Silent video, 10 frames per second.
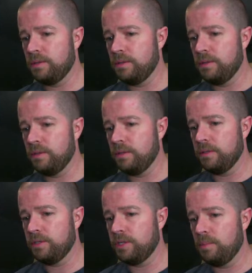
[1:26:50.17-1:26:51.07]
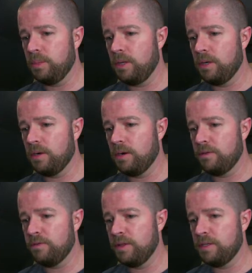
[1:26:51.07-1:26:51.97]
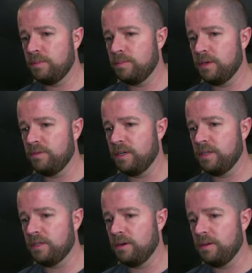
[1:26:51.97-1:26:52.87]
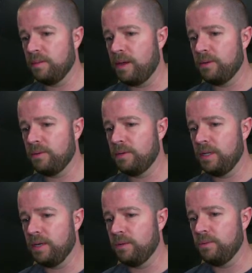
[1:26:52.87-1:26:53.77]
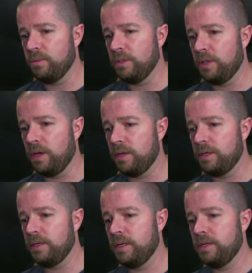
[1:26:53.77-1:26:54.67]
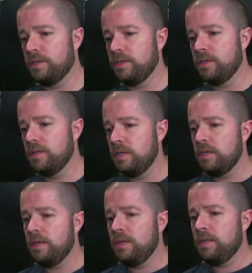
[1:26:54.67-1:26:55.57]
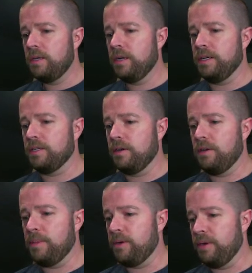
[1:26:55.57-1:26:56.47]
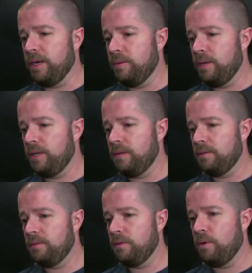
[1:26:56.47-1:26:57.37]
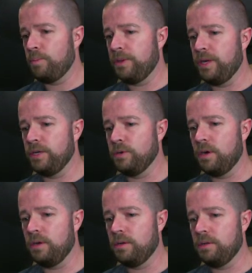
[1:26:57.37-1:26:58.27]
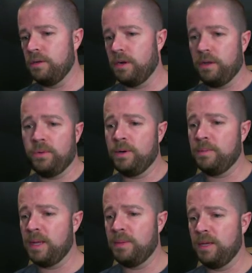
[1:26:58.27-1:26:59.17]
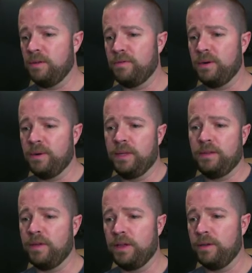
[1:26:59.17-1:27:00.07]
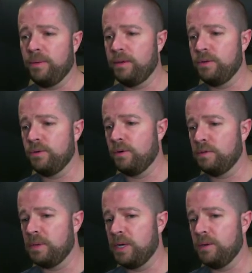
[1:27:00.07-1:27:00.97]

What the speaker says: little chump blocker off of this, but if I discard the mountain, then it will not enter. I'm gonna discard the mountain anyway. Hope that I draw another one, maybe, if I don't get the value out of the Dwarven Mine,